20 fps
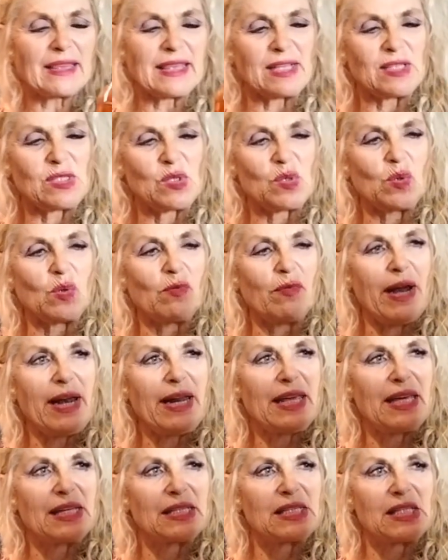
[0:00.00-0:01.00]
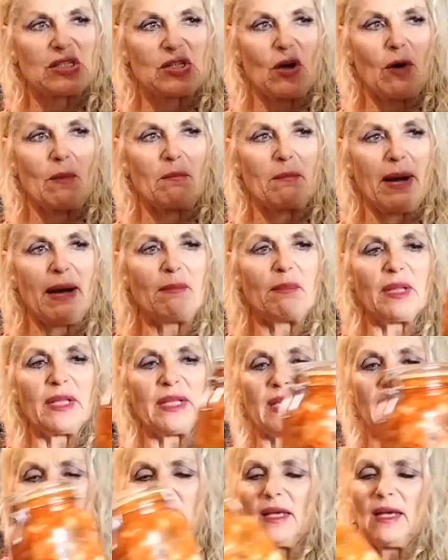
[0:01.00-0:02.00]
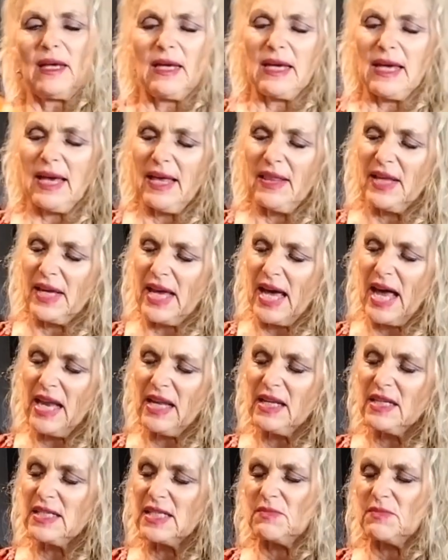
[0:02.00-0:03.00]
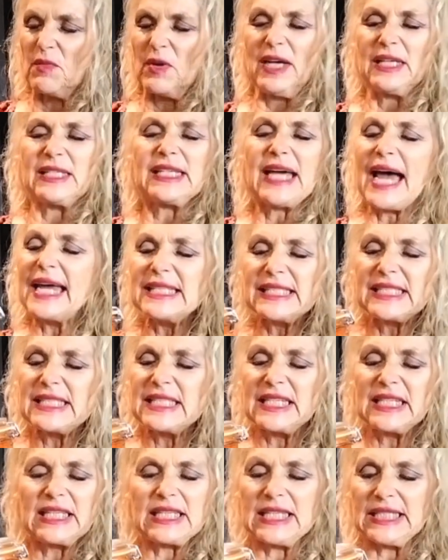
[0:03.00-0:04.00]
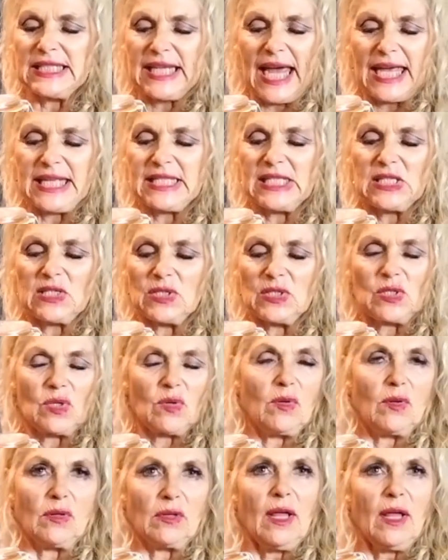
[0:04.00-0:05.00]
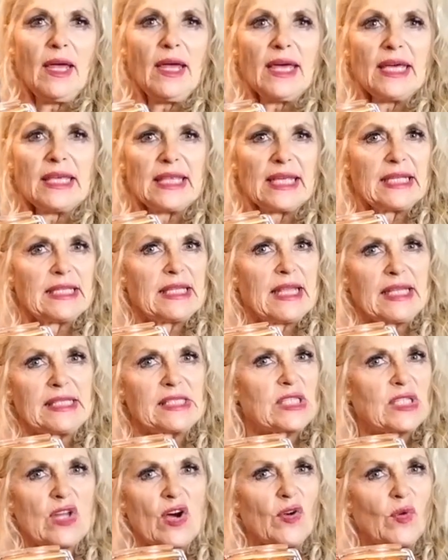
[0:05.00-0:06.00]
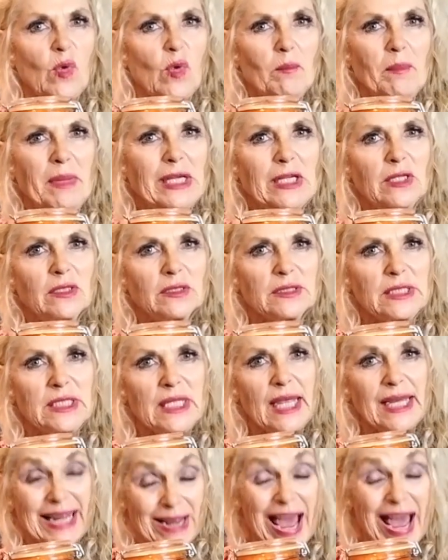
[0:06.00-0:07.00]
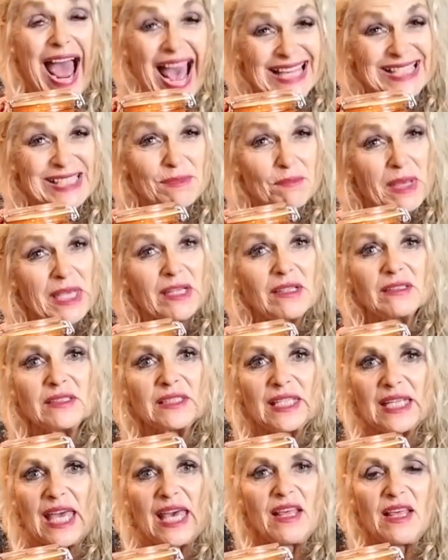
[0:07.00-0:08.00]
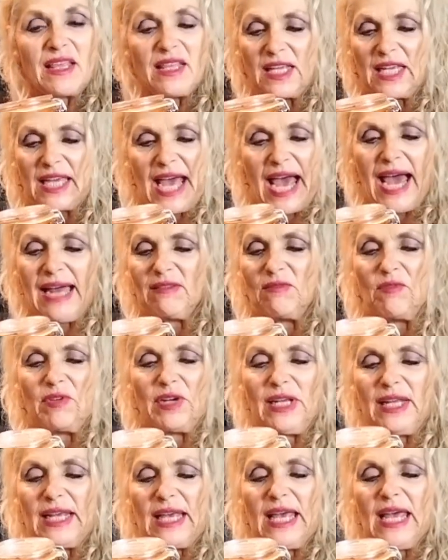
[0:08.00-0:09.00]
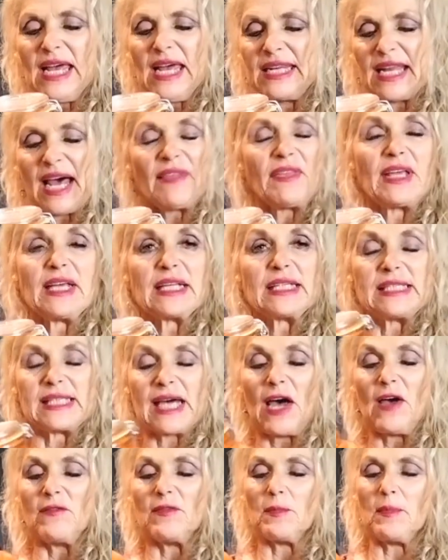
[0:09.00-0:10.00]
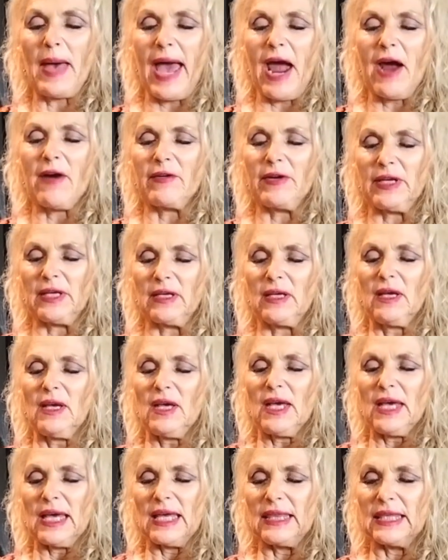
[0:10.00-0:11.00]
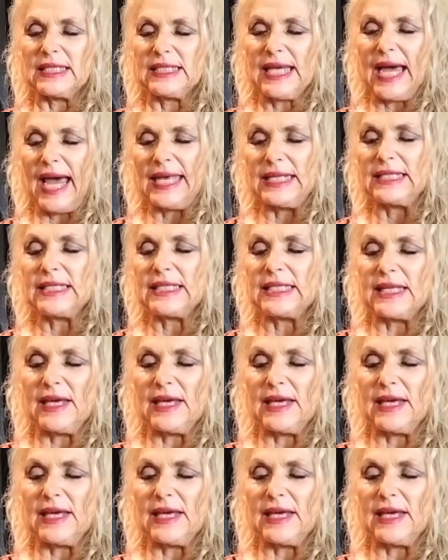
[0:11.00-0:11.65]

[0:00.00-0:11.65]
That's all ready, it's stopped bubbling. The colours, when I tasted it, the taste is all, it's not all mingled, it has mingled together. You can't really, nothing is overpowering in the taste.